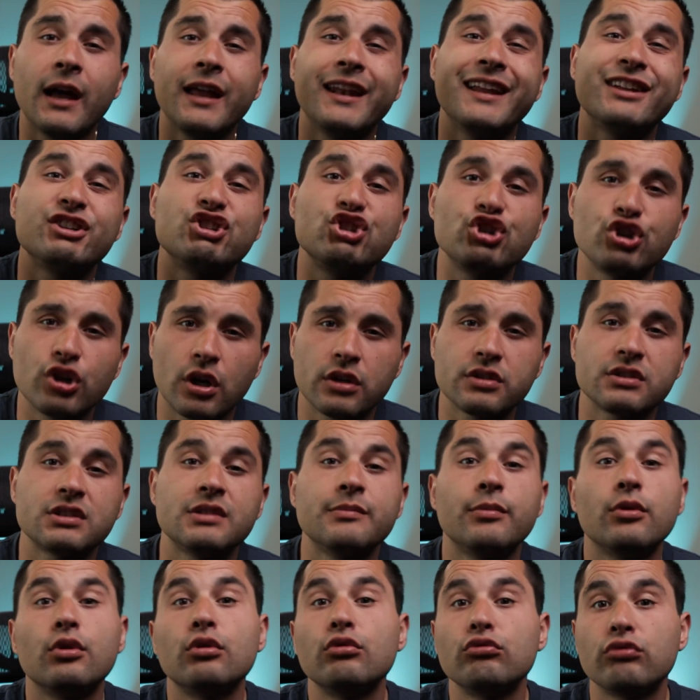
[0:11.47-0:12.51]
an
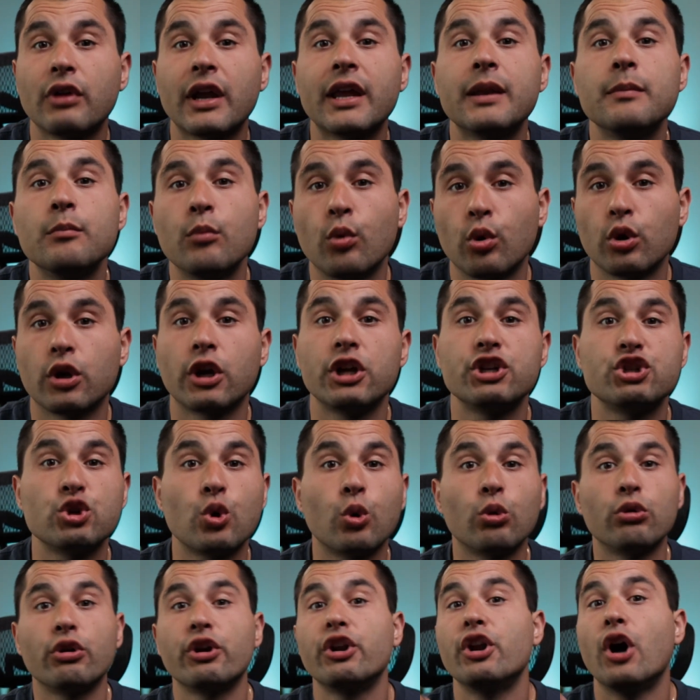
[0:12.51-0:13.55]
adjustable rate mortgage,
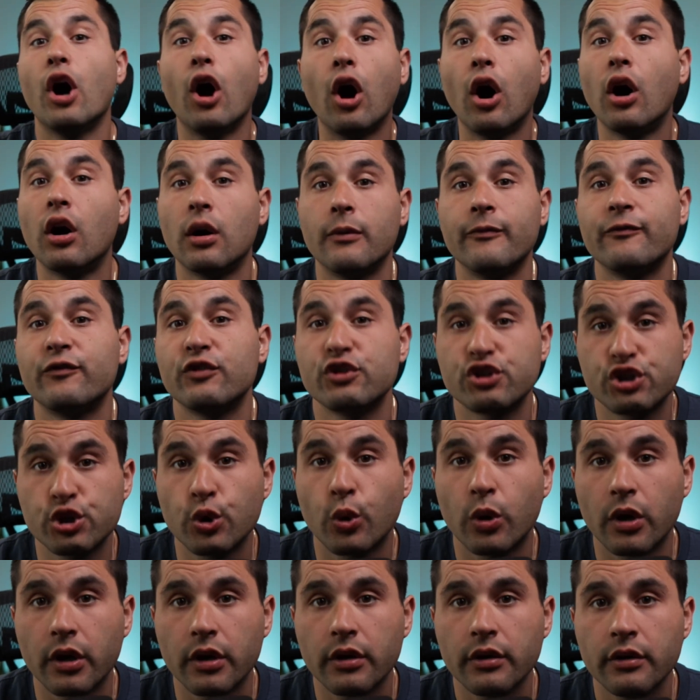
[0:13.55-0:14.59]
or an ARM for
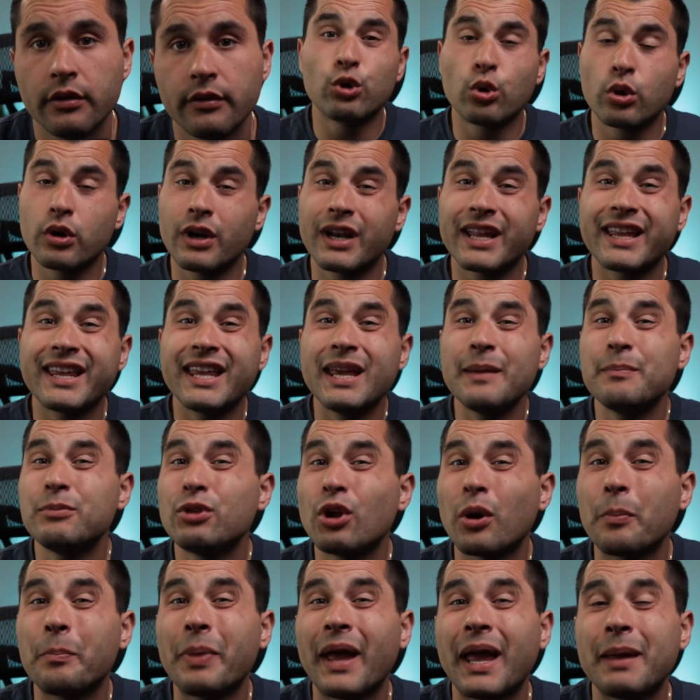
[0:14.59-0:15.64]
short, in order to keep
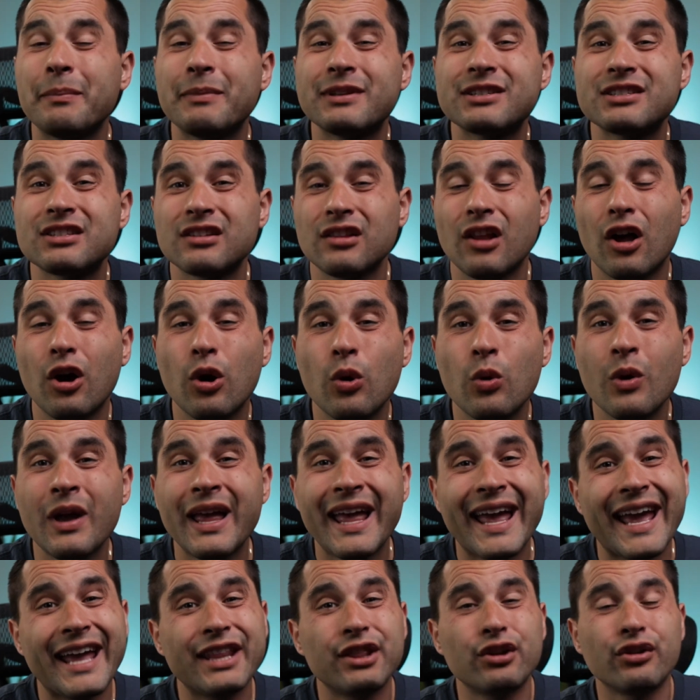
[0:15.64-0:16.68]
their payments low
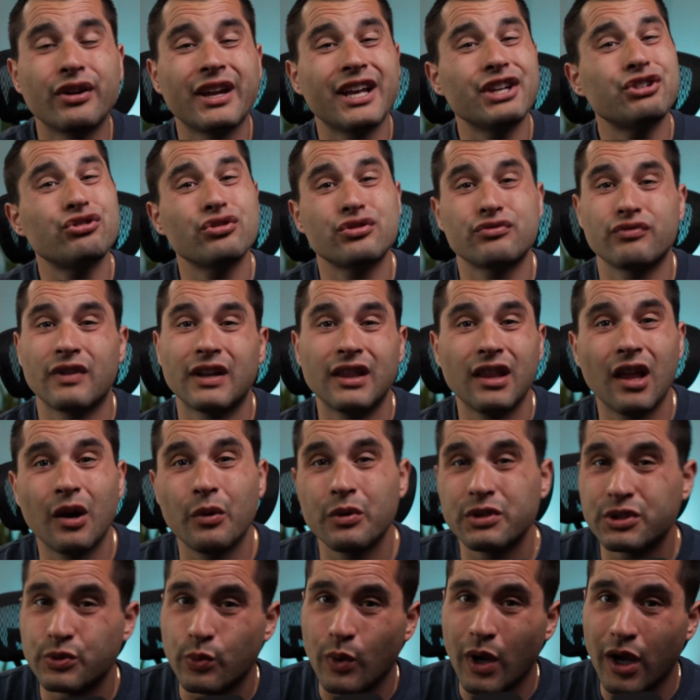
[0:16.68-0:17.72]
and their interest rate
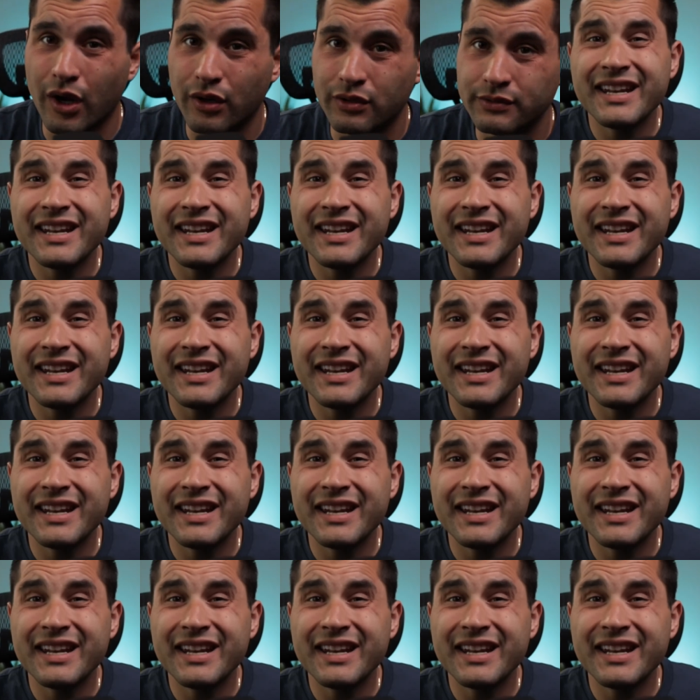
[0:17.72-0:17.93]
low as well.